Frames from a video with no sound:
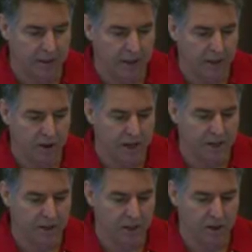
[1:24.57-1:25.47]
and go
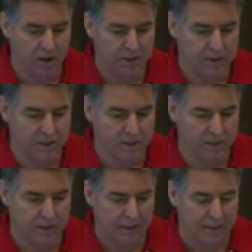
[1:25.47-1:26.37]
down to the lines,
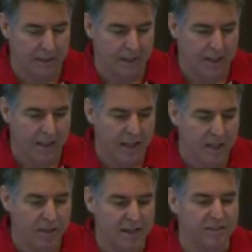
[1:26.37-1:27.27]

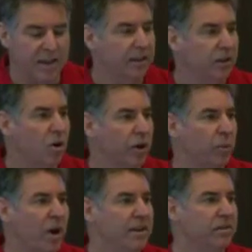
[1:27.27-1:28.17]
that's now gone
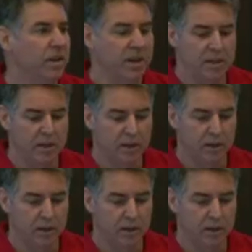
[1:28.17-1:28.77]
and raised a